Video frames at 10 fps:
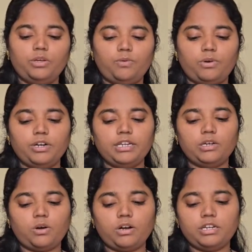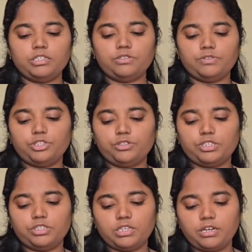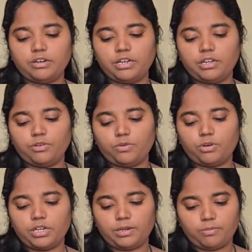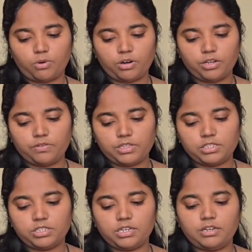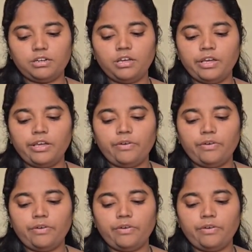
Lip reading: You want any coordination with your children, you want any bonding with the children.